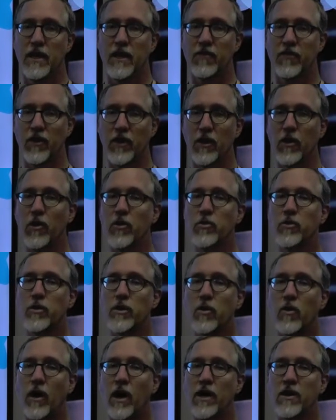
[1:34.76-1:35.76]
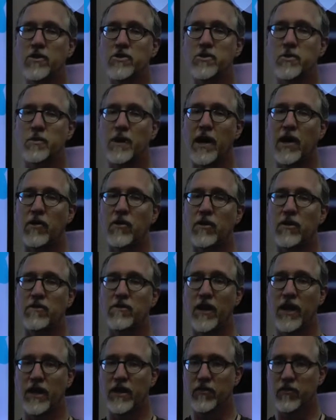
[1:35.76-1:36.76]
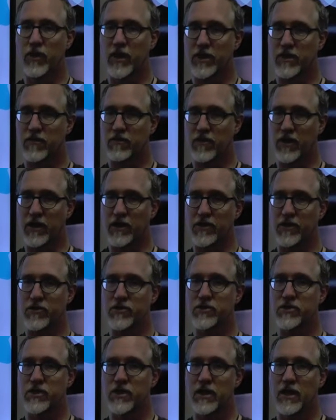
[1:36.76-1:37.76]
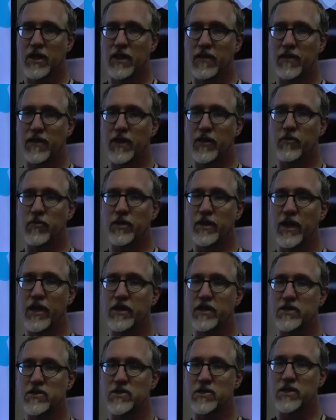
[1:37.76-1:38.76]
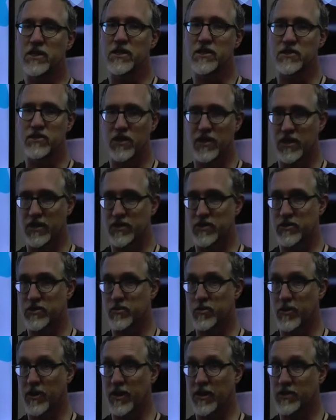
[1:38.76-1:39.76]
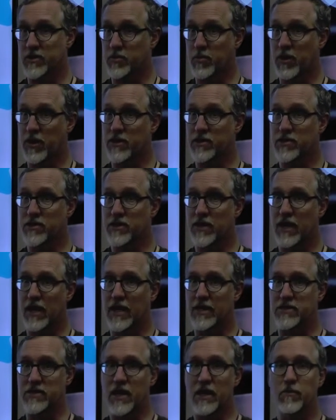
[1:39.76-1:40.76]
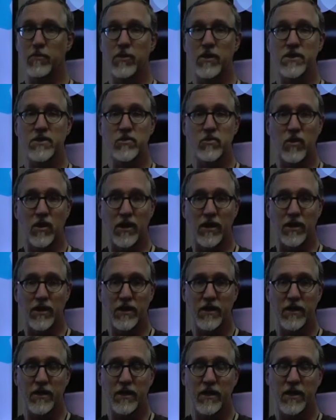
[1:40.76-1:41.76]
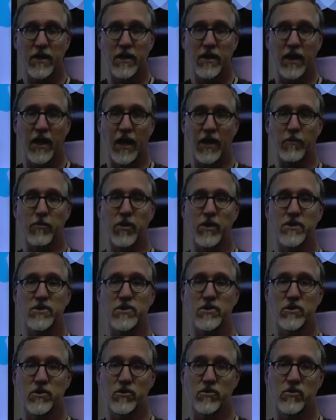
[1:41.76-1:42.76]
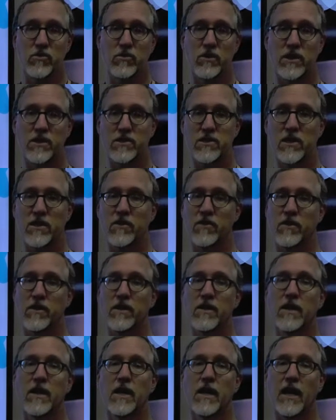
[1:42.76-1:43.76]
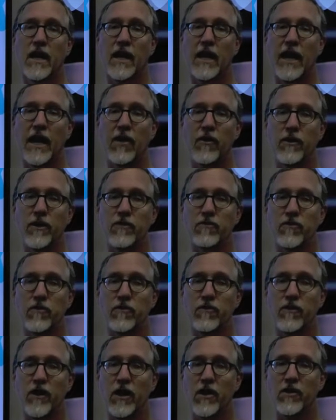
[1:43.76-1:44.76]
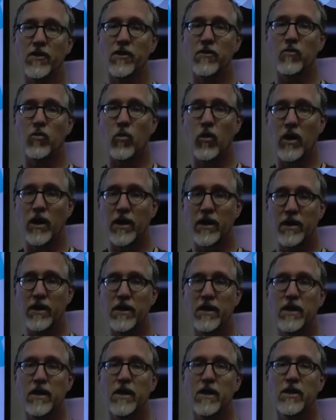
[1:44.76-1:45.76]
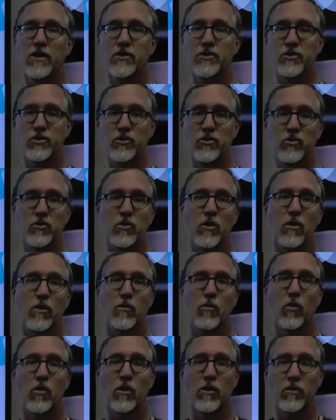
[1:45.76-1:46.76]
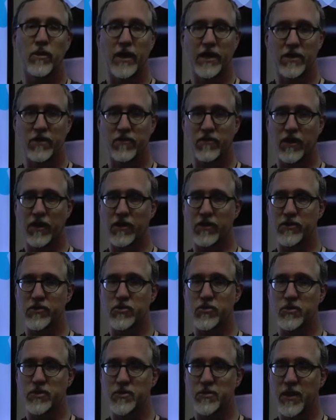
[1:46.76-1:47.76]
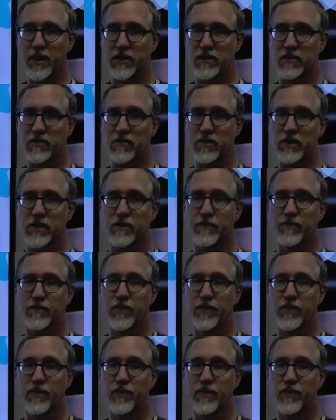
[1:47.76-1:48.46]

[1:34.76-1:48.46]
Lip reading: If the load requires a power of n rectifiers, then redundancy is expressed as n plus 1, n plus 2, etc., allowing for failure of 1, 2, or more rectifiers, respectively.